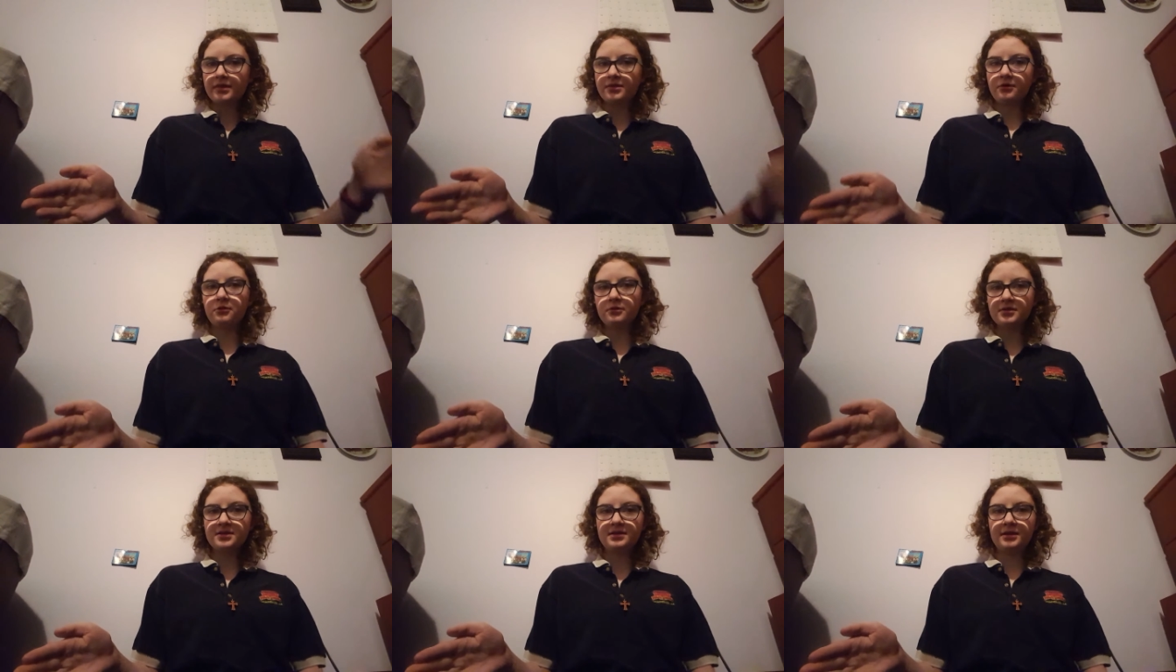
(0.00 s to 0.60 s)
The
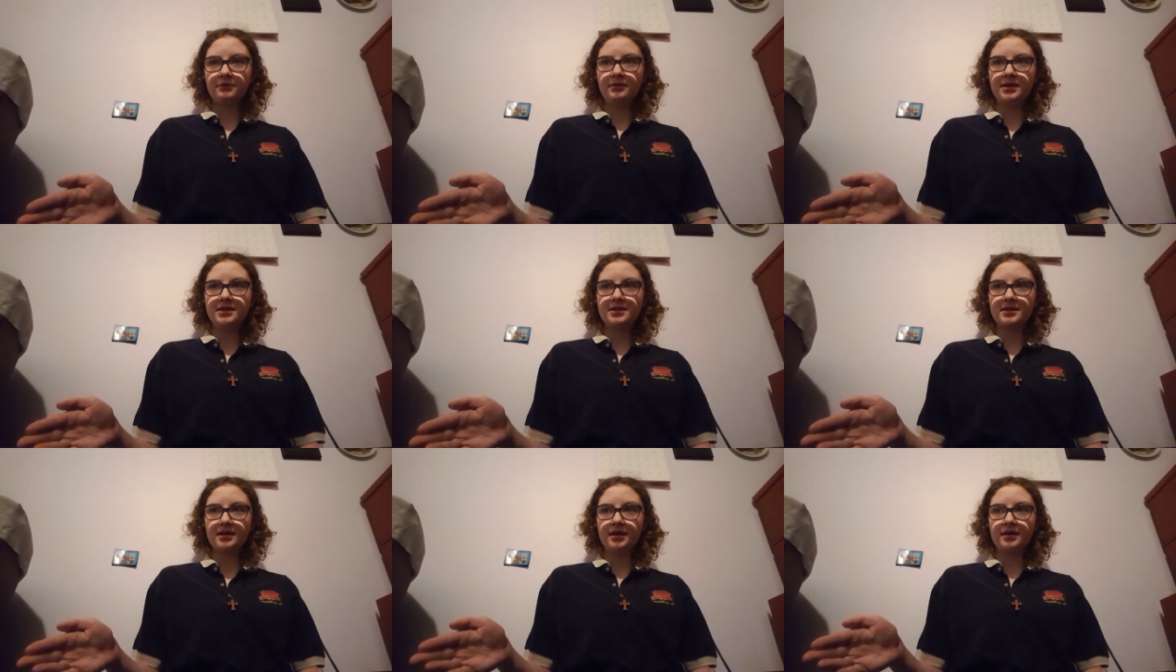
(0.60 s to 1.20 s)
whole
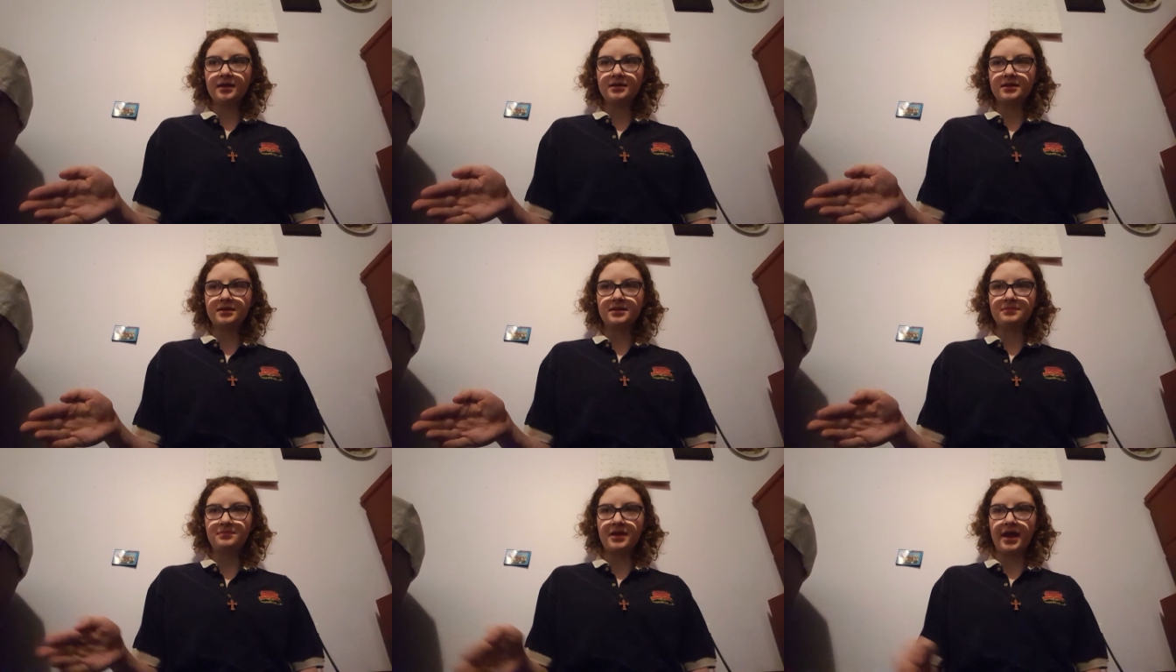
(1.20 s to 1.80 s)
series is a
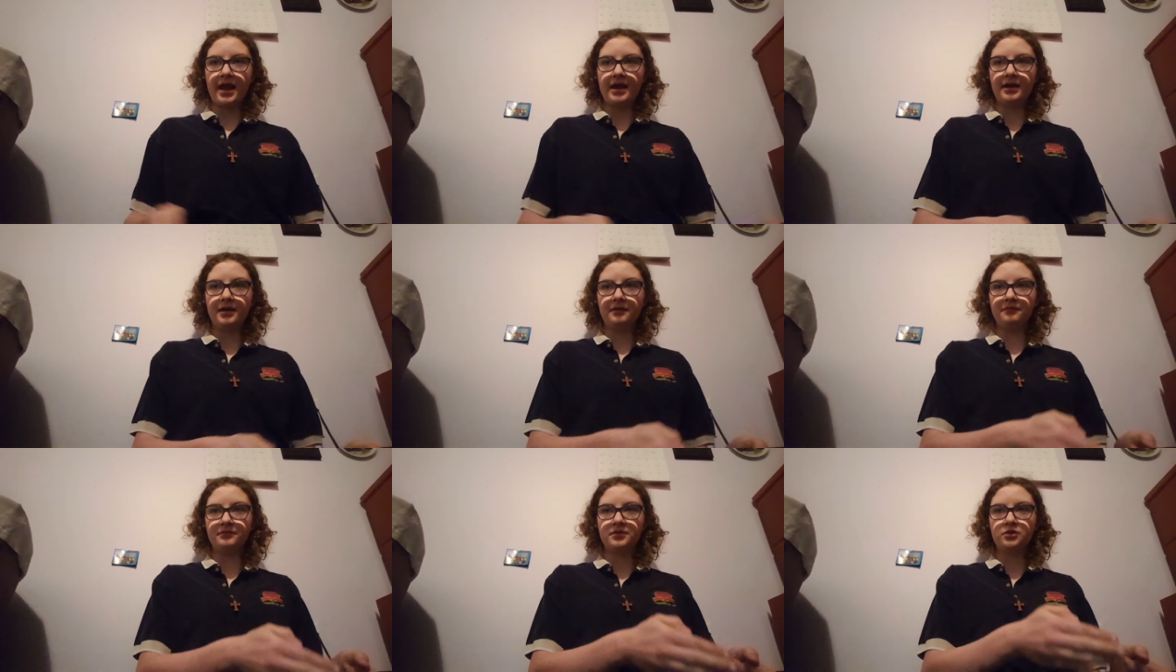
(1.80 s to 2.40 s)
span
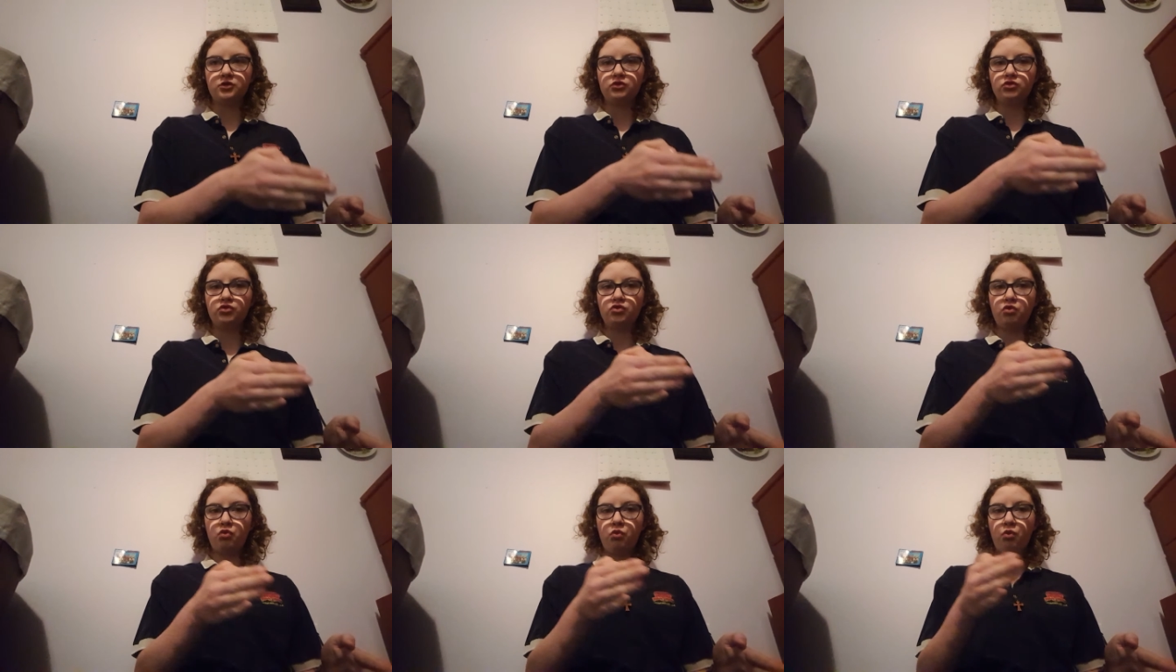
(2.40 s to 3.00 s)
of
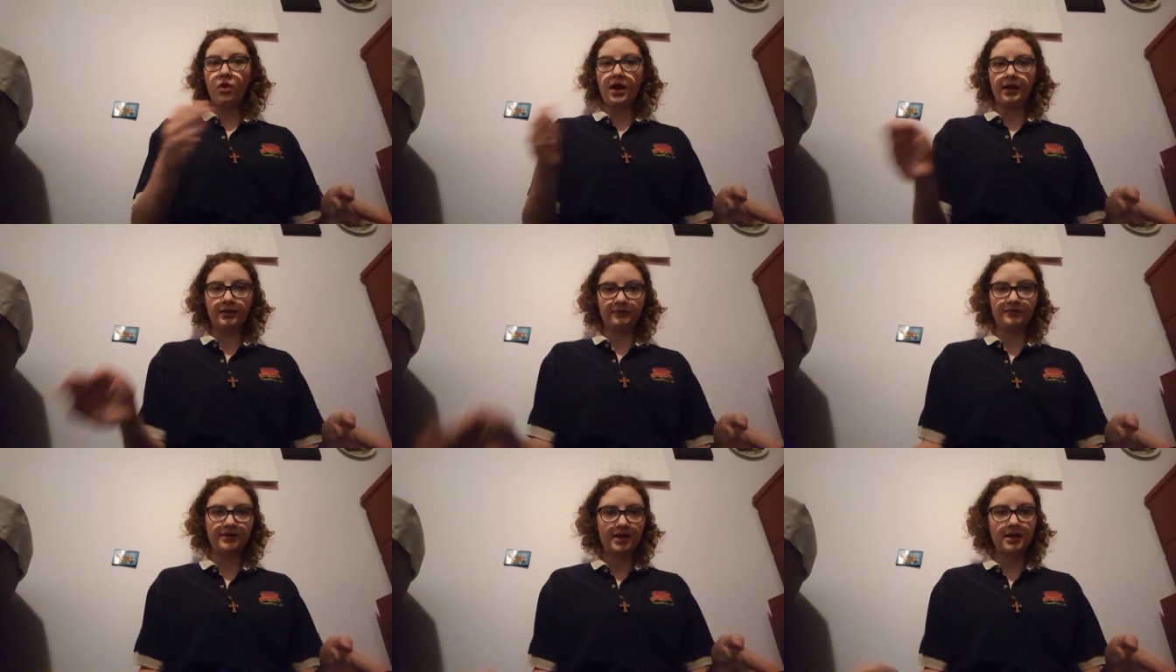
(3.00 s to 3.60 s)

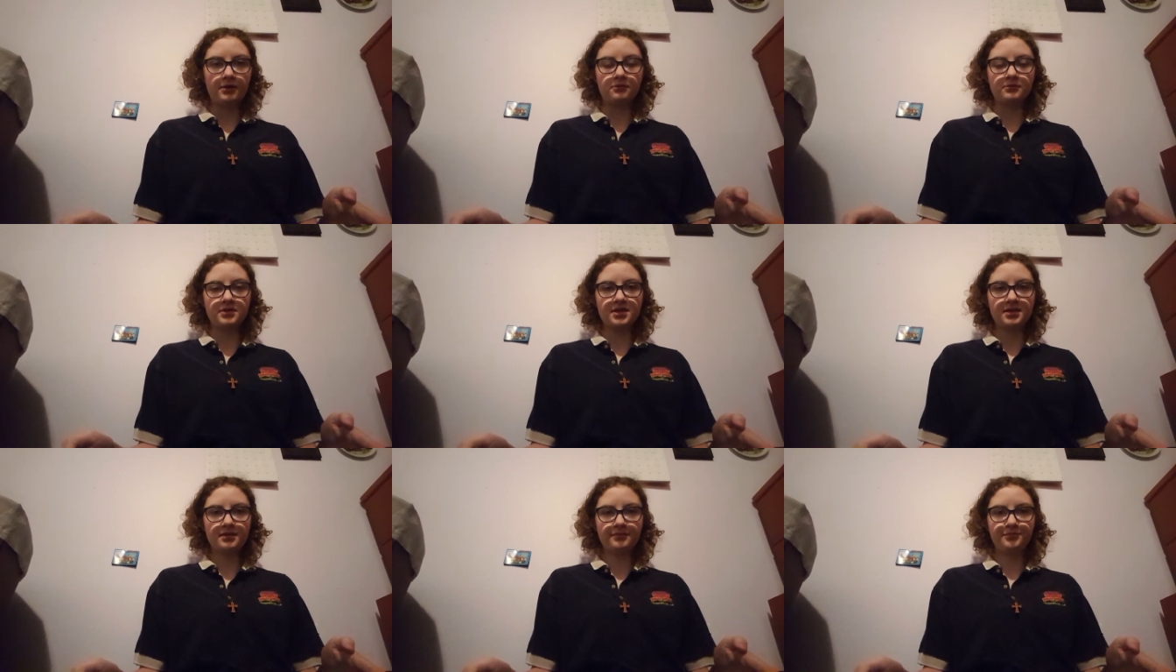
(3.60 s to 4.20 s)
12
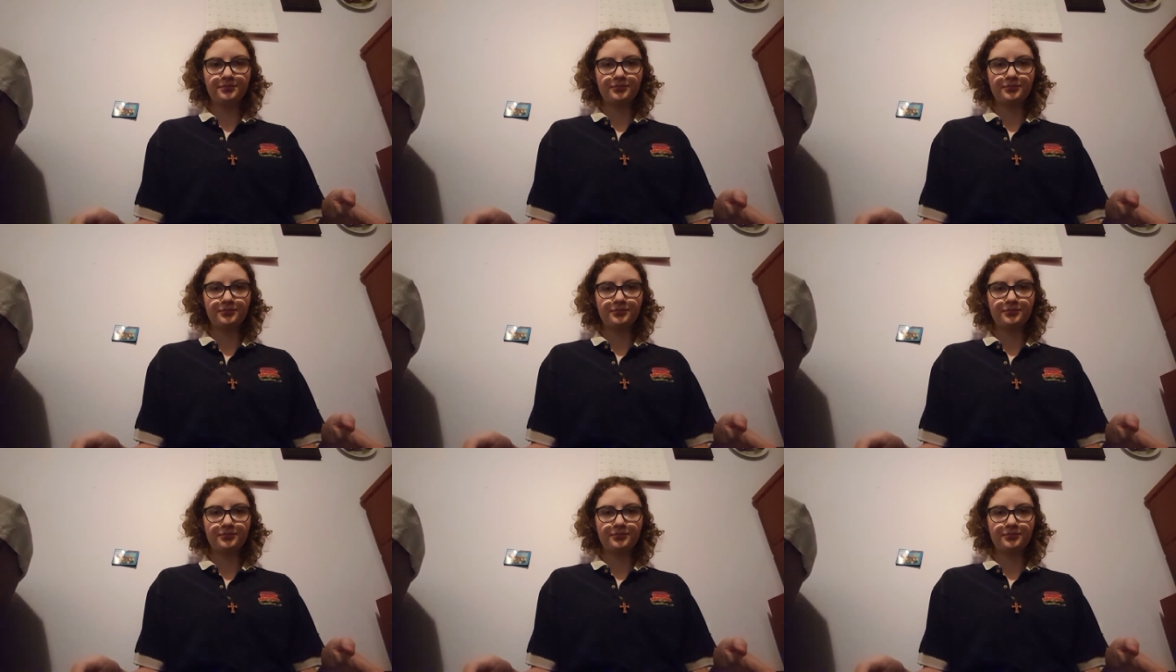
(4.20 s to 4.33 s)
years.